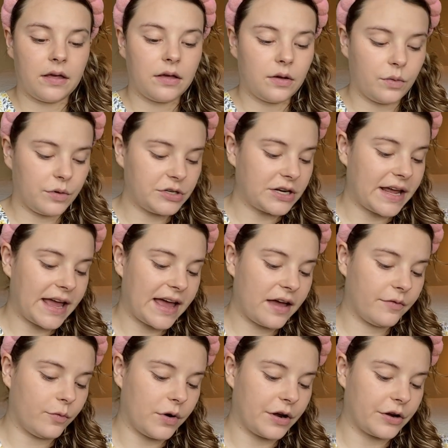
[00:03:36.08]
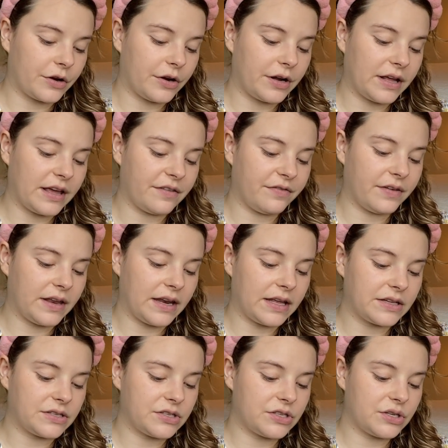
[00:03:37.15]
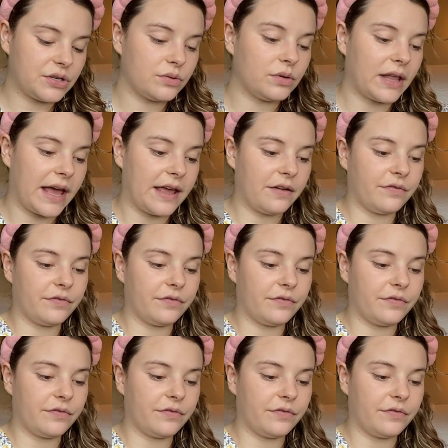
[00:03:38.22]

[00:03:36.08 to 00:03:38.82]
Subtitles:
which I have wondered if it is too light